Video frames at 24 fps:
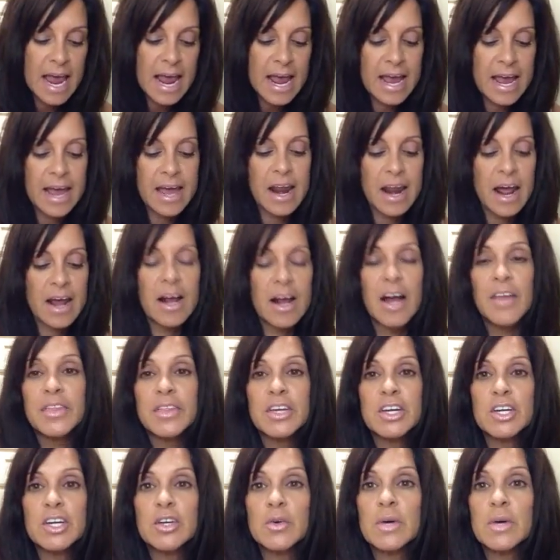and I got the
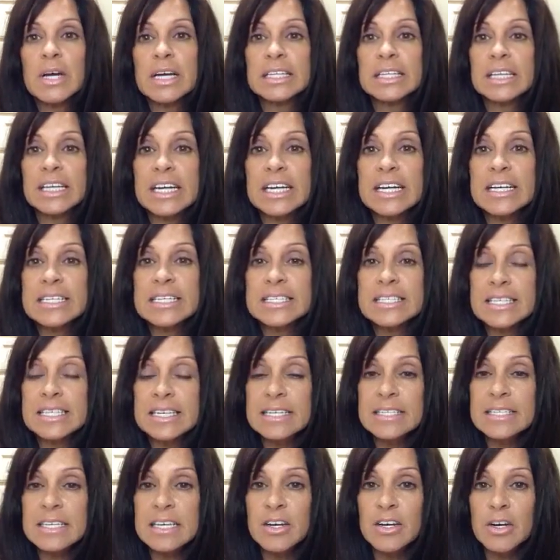new Clinique C
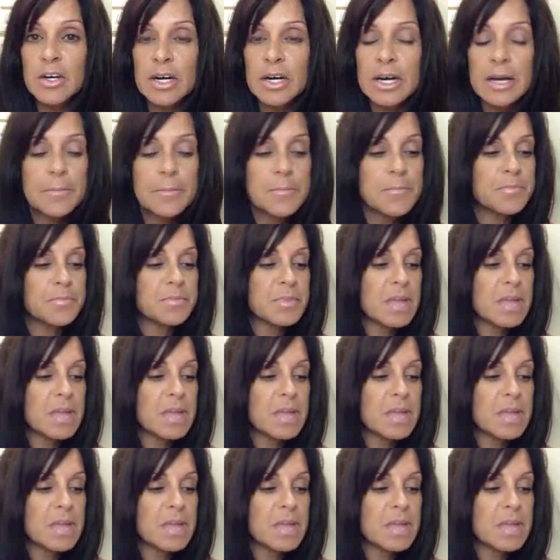C cream.